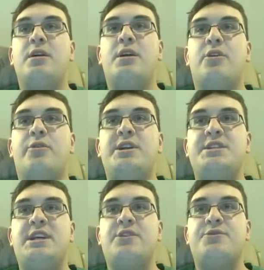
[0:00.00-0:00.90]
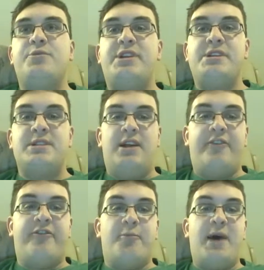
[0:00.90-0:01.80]
He deals with his
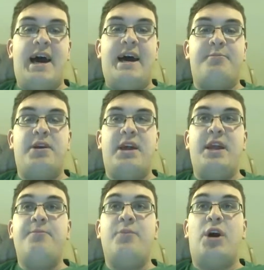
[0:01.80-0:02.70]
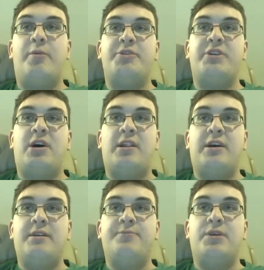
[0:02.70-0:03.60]
love for Padme
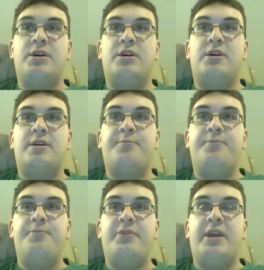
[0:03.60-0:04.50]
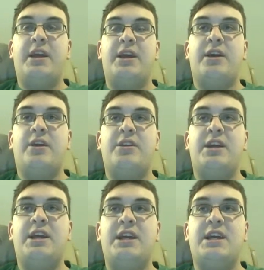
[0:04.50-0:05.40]
Amidala, and
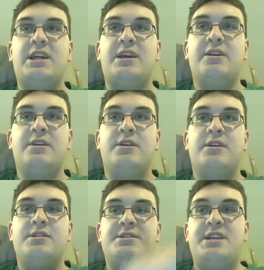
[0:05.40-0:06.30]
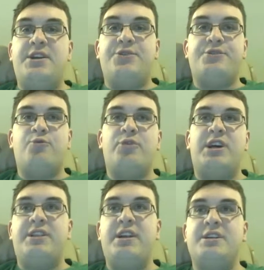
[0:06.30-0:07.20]
he deals
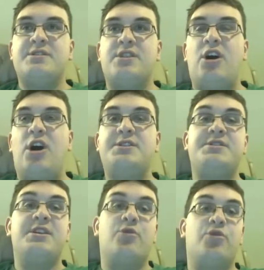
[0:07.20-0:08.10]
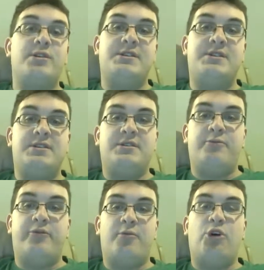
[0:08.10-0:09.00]
with his constant
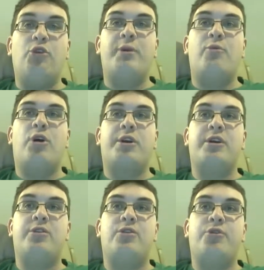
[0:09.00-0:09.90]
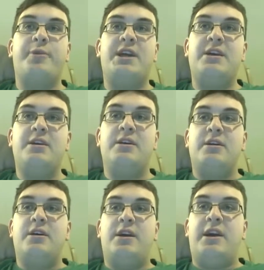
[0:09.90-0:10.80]
criticism from Obi-Wan Kenobi,
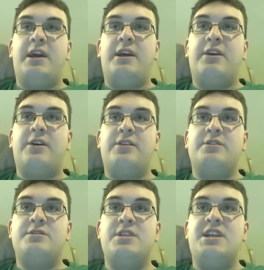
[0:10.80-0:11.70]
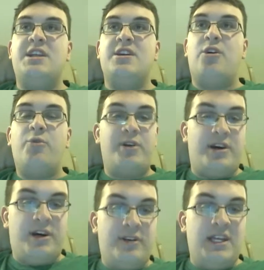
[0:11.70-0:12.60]
and
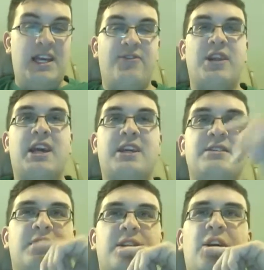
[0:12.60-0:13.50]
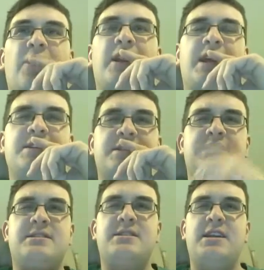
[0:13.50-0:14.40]
Yoda even gets in there, and
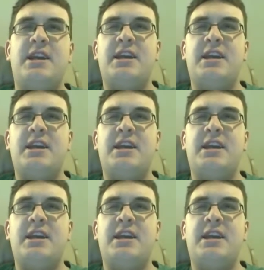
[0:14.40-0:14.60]
he's